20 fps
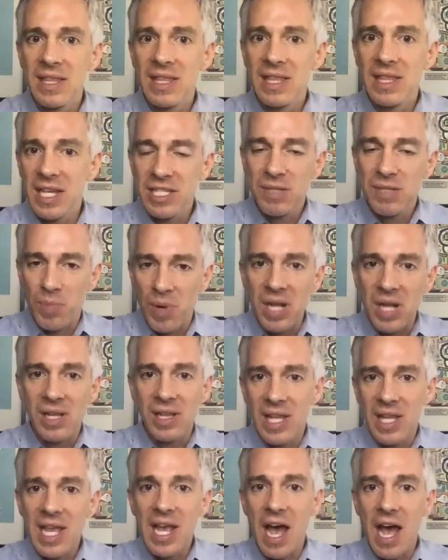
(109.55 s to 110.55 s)
the
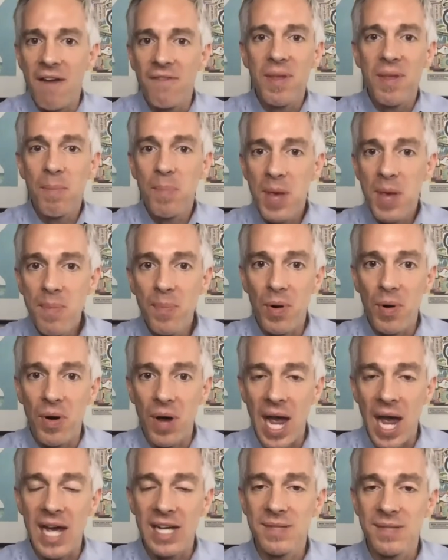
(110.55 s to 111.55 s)
sprinkling of the people
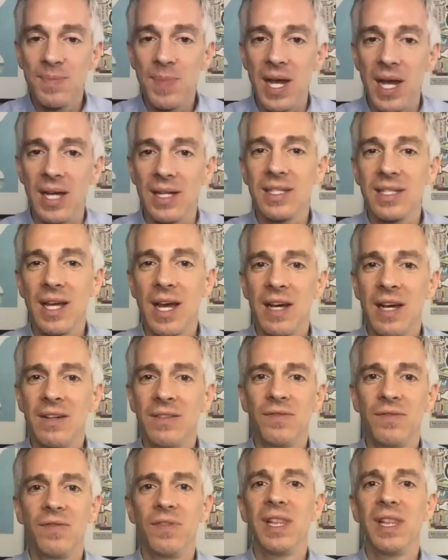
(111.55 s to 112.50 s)
aspect of